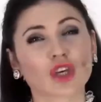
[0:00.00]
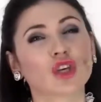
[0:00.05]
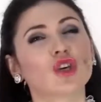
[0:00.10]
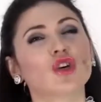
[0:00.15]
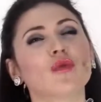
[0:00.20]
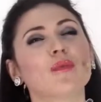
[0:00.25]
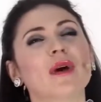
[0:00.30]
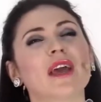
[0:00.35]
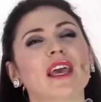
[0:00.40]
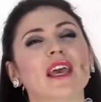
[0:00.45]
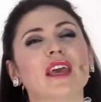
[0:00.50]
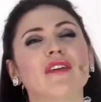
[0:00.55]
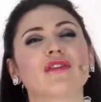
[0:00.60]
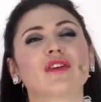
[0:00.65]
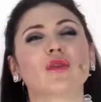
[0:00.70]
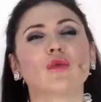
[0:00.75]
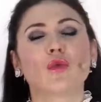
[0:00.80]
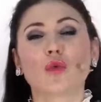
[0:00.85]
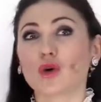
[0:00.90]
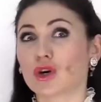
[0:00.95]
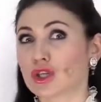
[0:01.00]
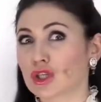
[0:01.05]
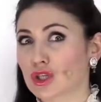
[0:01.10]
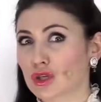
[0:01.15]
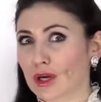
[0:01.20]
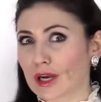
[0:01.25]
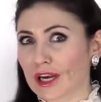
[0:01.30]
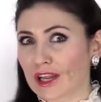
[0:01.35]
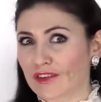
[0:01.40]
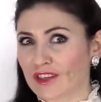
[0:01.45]
You may even want
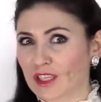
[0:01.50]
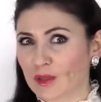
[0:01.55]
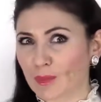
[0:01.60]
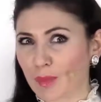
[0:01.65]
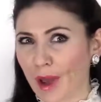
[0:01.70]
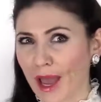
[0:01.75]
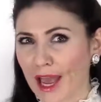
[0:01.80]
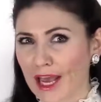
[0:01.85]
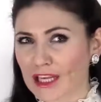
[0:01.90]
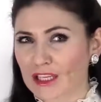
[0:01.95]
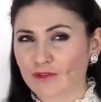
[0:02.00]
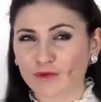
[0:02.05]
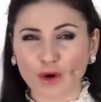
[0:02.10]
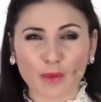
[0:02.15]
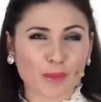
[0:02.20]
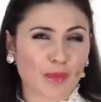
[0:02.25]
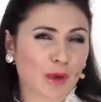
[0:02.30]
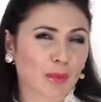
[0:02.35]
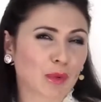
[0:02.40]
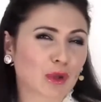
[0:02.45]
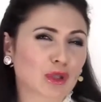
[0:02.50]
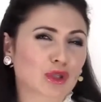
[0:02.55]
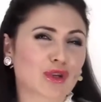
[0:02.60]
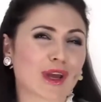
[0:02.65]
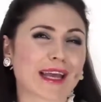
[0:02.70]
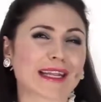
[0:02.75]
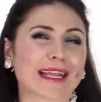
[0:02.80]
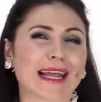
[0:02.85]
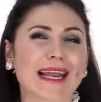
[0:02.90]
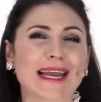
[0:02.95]
to leave space for people
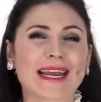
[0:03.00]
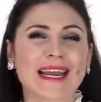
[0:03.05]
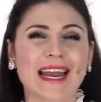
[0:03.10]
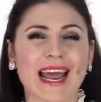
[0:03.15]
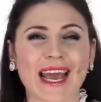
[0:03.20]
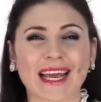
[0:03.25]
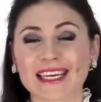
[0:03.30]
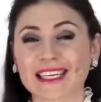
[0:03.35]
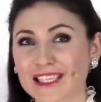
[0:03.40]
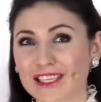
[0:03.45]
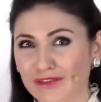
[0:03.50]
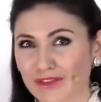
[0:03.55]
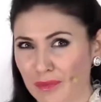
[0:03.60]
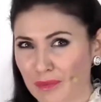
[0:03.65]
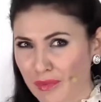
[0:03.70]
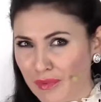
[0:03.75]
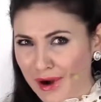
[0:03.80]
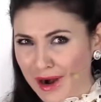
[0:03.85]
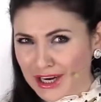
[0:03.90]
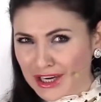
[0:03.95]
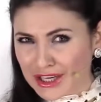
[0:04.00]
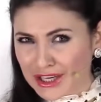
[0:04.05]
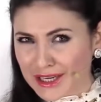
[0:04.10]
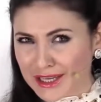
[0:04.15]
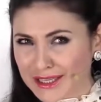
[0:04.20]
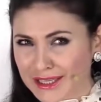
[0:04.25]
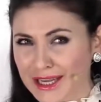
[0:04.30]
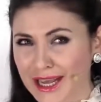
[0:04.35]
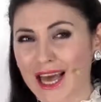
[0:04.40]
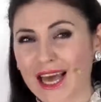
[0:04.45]
to add negative
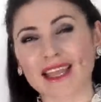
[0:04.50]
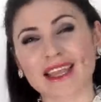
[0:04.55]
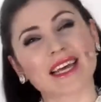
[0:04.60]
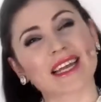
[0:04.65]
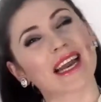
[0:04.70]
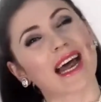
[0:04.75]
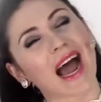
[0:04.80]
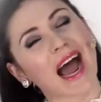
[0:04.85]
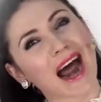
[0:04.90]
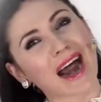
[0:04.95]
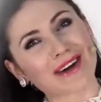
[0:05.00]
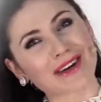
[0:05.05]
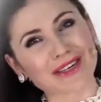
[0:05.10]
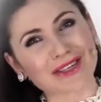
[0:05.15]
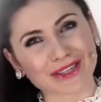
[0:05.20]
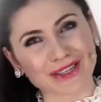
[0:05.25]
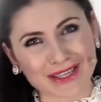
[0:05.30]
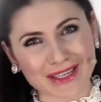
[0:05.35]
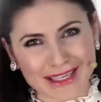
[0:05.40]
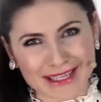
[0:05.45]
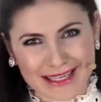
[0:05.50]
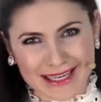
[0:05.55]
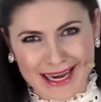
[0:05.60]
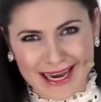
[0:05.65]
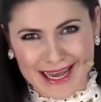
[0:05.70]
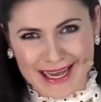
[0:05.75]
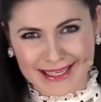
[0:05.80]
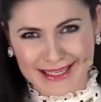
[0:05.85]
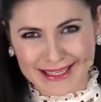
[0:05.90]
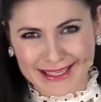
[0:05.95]
impressions that aren't on this
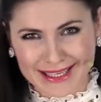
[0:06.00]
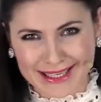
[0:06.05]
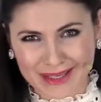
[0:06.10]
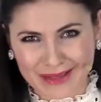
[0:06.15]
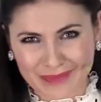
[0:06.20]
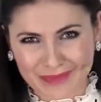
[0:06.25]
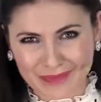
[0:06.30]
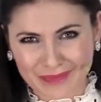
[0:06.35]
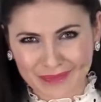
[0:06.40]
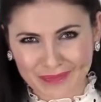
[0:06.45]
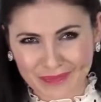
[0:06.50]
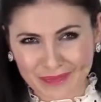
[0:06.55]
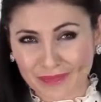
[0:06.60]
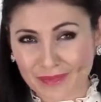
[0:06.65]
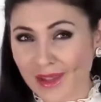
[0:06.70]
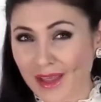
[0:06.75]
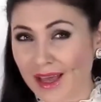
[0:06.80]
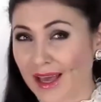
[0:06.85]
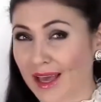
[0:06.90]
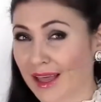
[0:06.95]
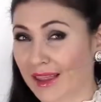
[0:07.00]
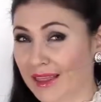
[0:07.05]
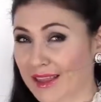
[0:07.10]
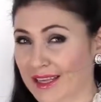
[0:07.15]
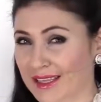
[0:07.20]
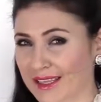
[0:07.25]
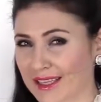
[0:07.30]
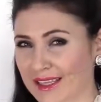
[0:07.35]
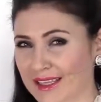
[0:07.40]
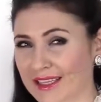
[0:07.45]
list.
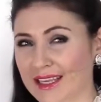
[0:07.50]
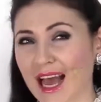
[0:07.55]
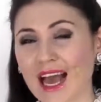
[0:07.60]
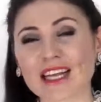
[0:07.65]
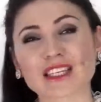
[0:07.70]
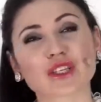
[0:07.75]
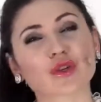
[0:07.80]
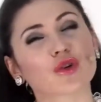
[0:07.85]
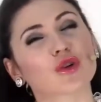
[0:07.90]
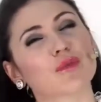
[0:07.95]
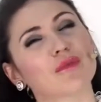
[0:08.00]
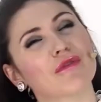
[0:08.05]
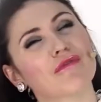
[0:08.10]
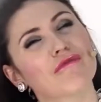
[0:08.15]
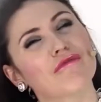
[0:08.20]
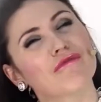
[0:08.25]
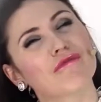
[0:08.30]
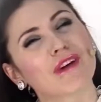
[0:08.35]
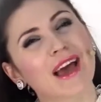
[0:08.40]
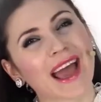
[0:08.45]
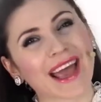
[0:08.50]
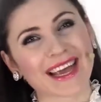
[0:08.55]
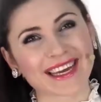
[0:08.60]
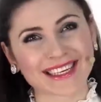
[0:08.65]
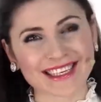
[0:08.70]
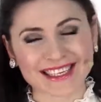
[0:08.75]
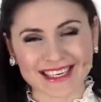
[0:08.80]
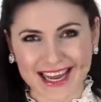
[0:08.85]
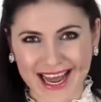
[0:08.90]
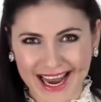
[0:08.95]
These insights could be
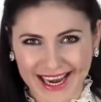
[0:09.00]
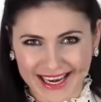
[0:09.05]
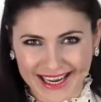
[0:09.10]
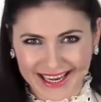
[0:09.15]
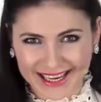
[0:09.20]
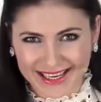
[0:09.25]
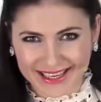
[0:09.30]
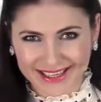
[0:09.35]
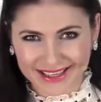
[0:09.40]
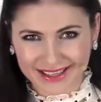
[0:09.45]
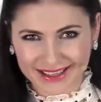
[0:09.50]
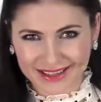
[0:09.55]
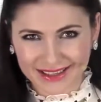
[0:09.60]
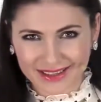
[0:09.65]
very telling.